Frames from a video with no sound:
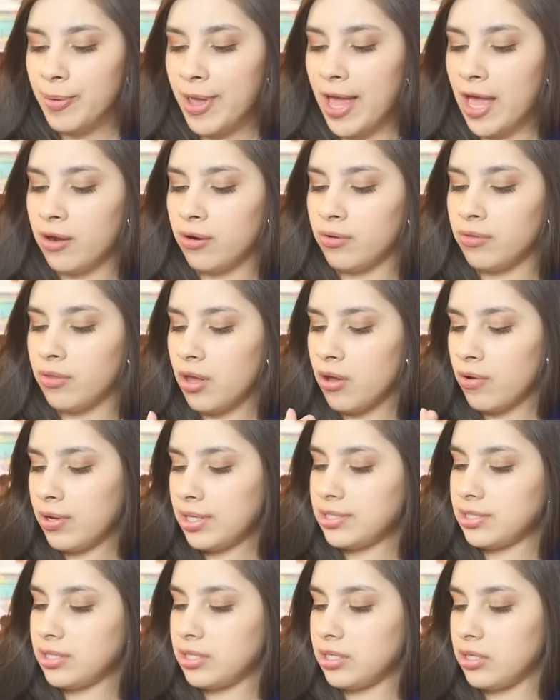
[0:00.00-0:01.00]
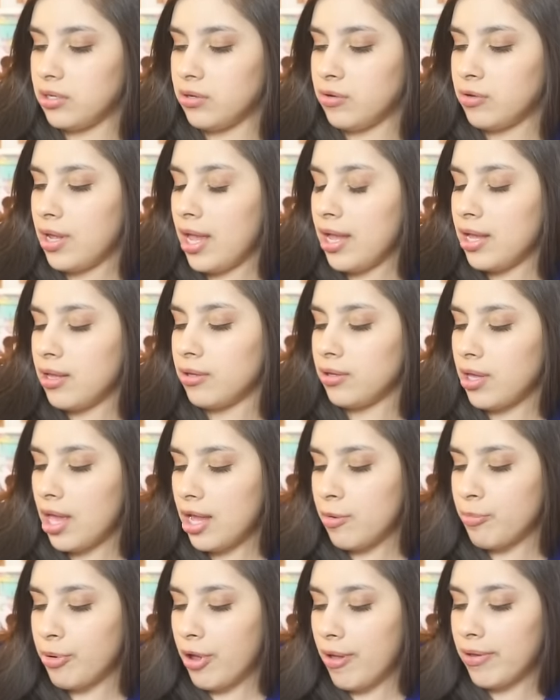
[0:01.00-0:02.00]
pattern though, it's cute. I
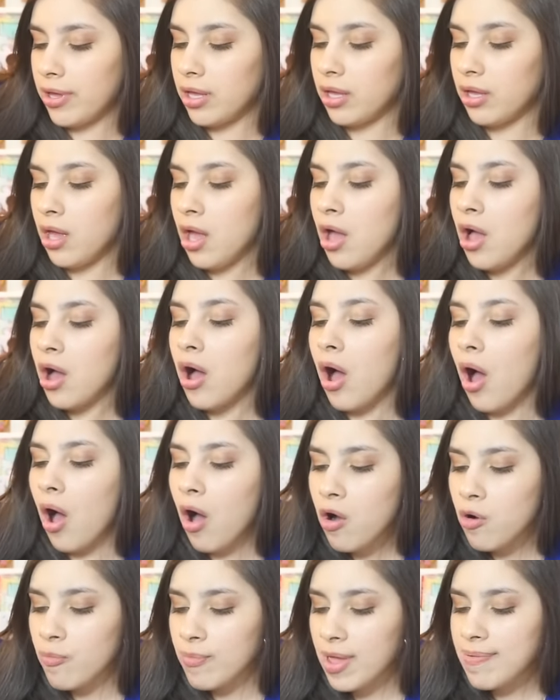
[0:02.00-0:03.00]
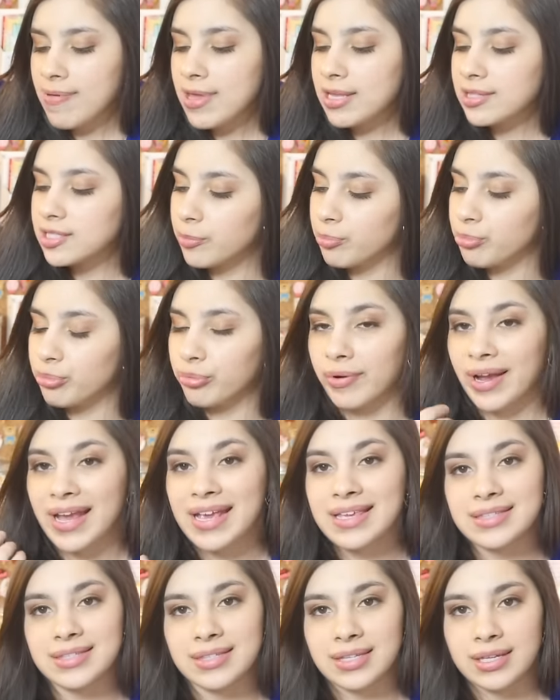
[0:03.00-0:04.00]
can probably, oh, maybe it's a
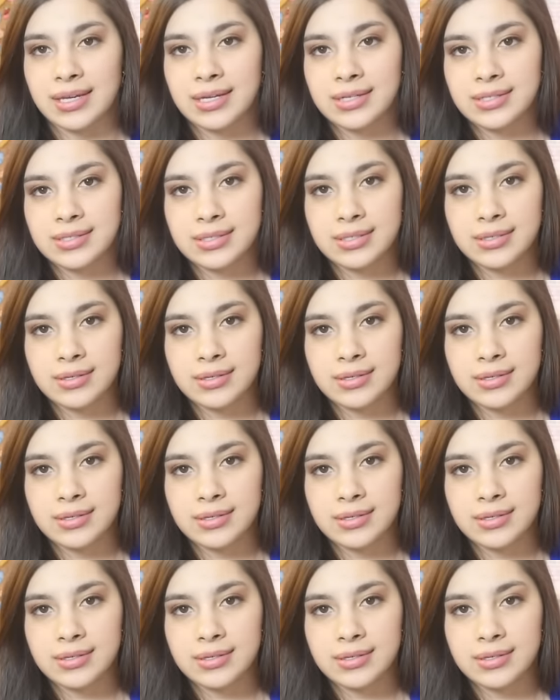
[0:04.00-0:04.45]
bracelet.